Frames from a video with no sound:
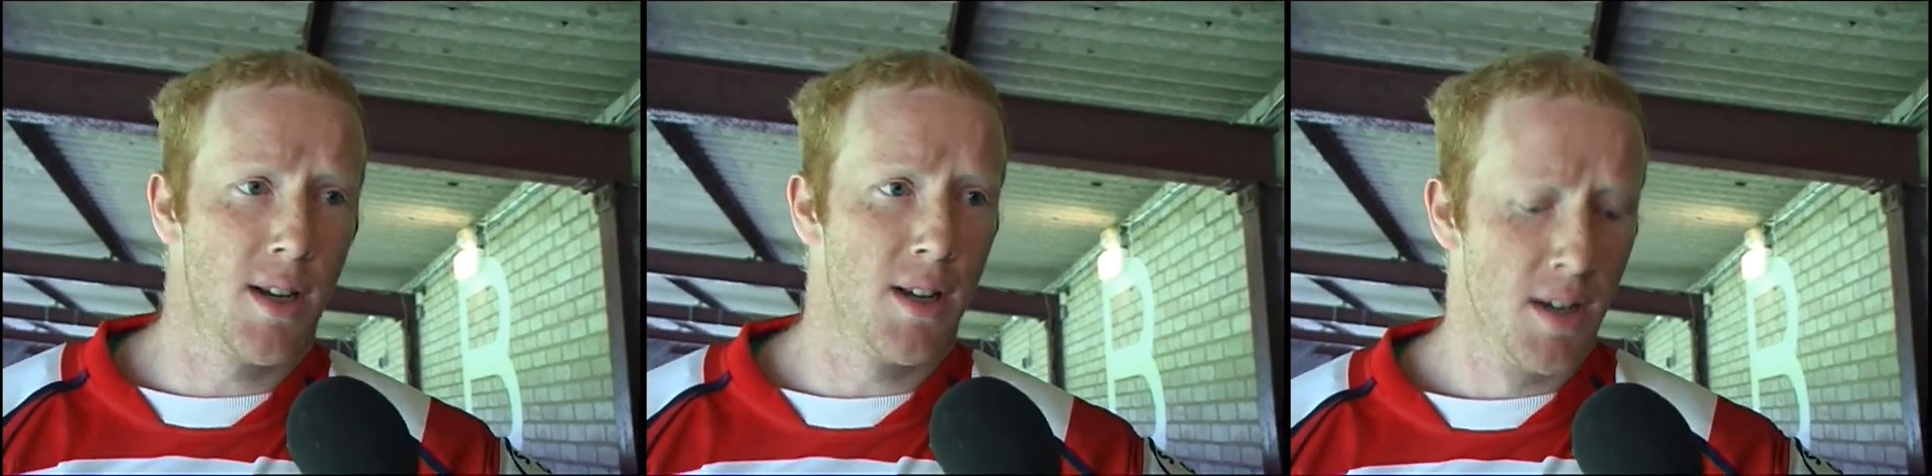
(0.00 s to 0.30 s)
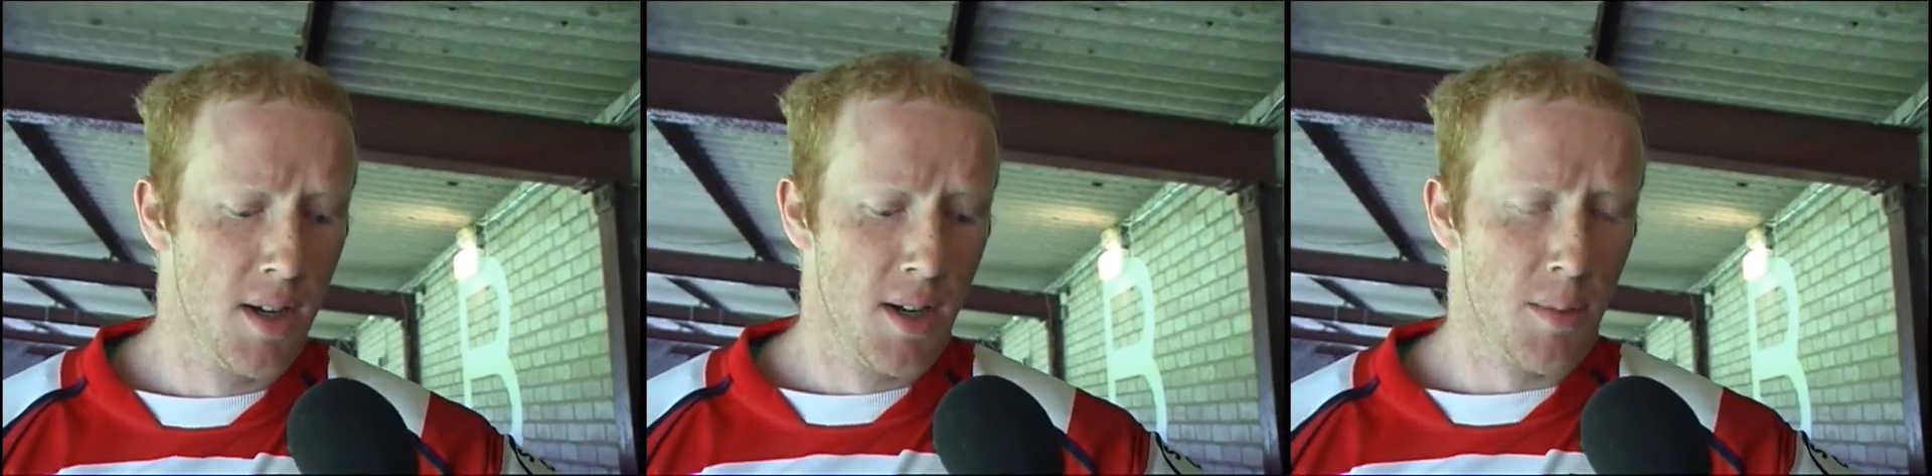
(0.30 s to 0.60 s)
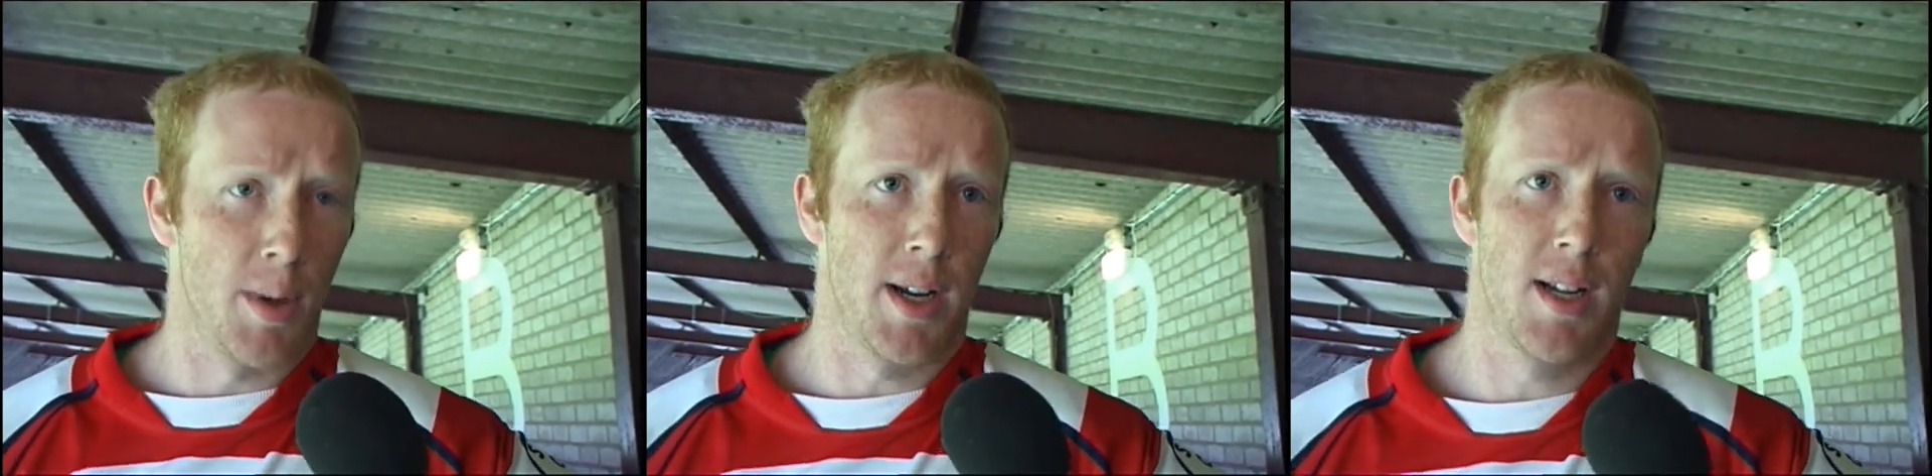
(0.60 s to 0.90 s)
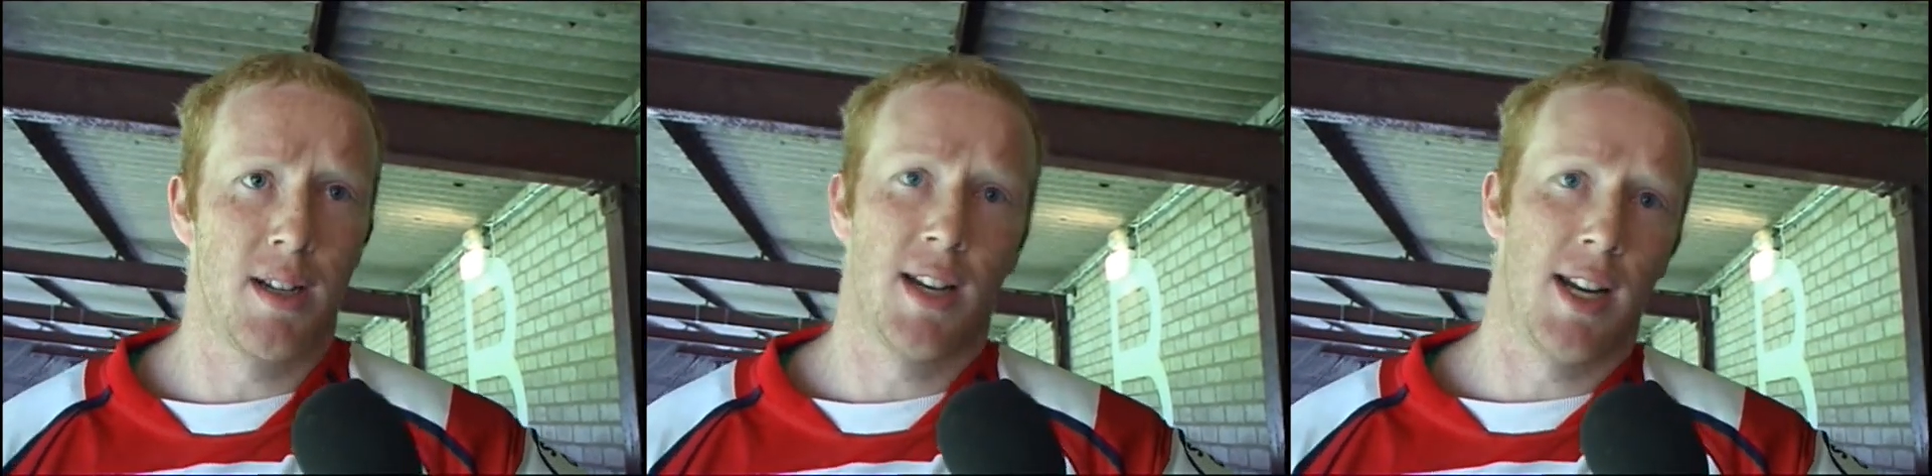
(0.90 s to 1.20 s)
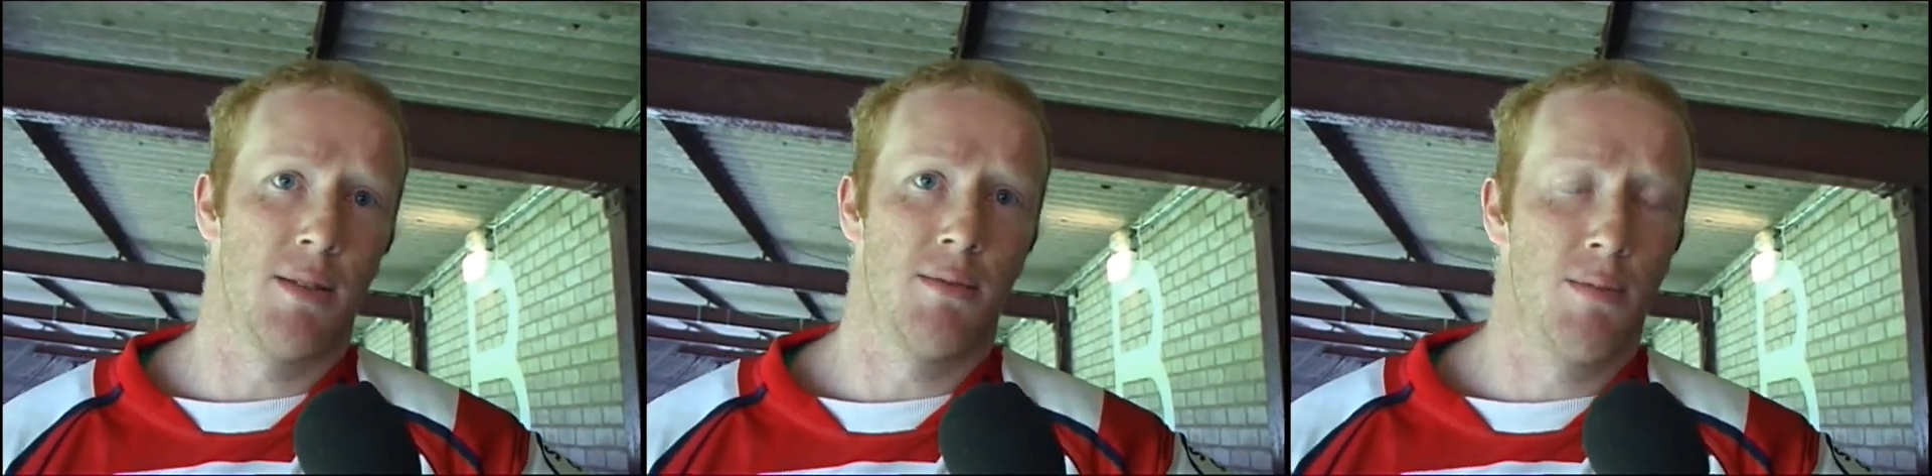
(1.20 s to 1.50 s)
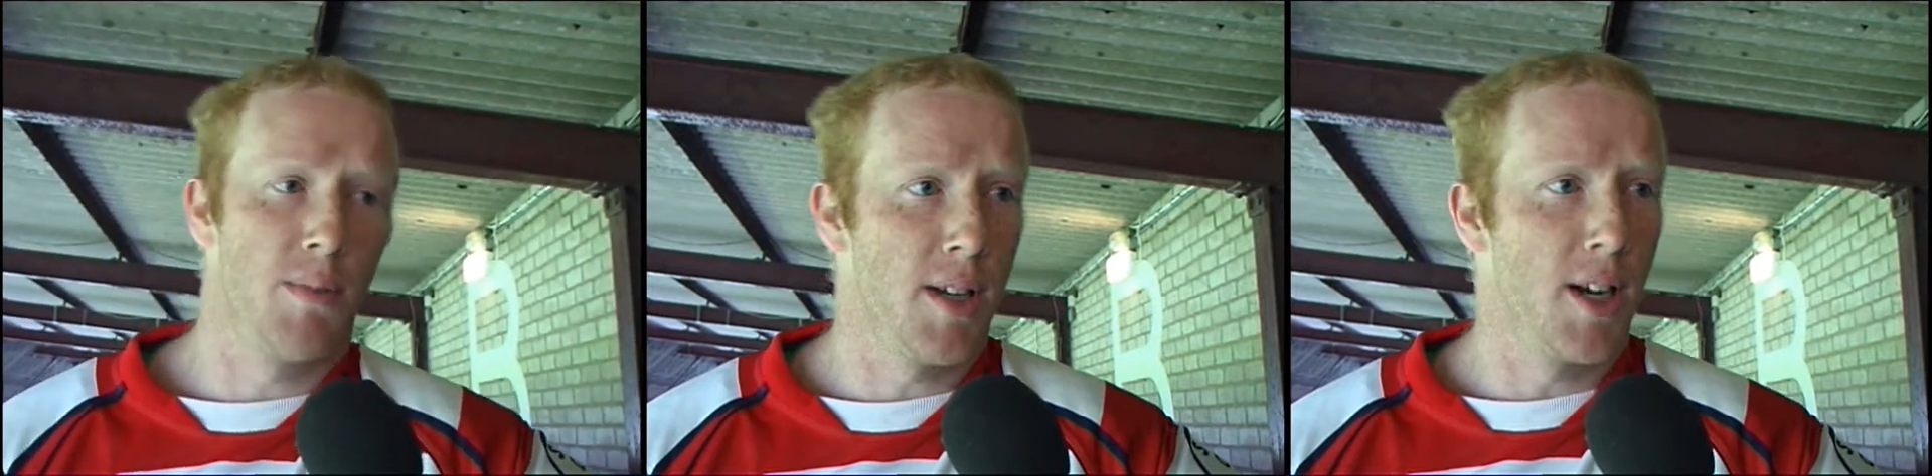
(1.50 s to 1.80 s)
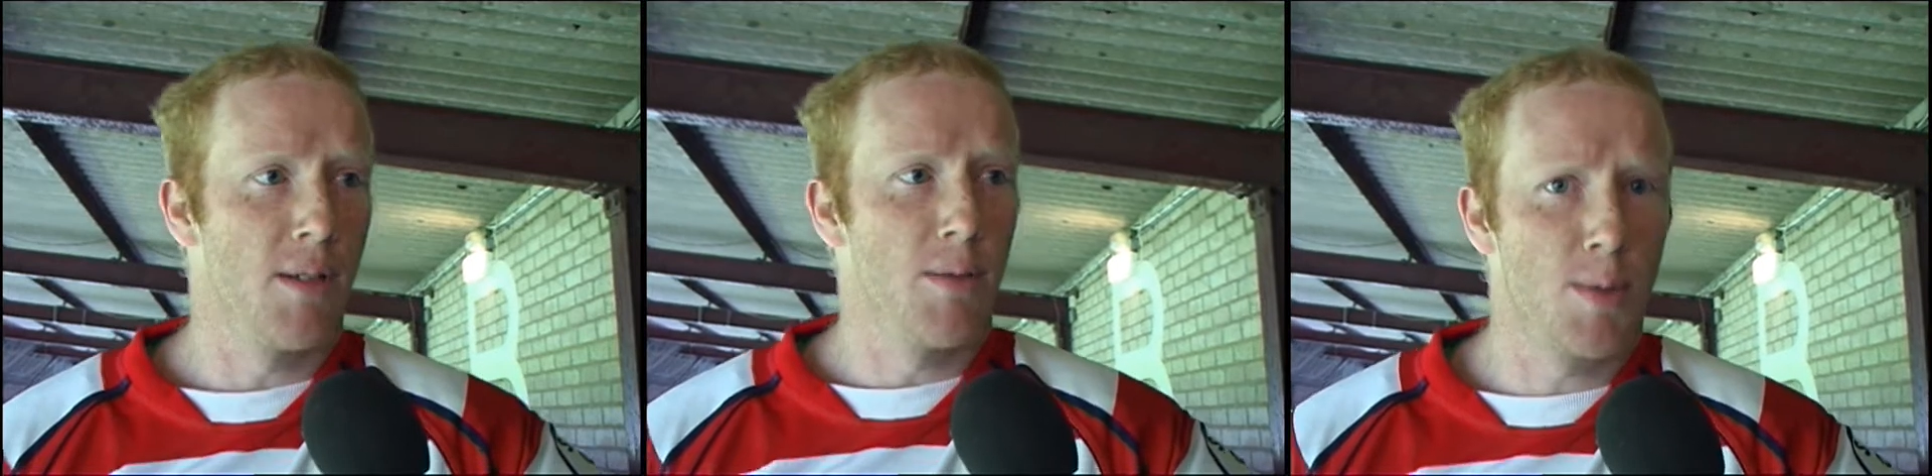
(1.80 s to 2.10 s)
to bring in, and you
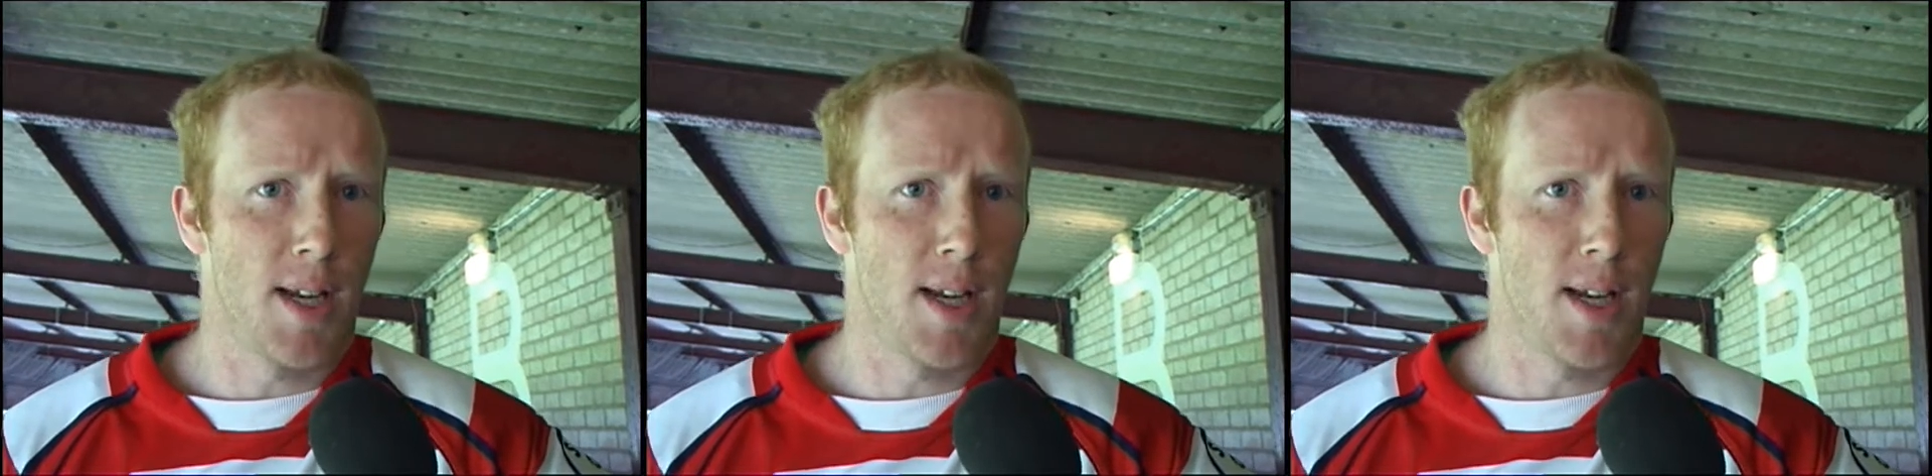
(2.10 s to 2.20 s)
know,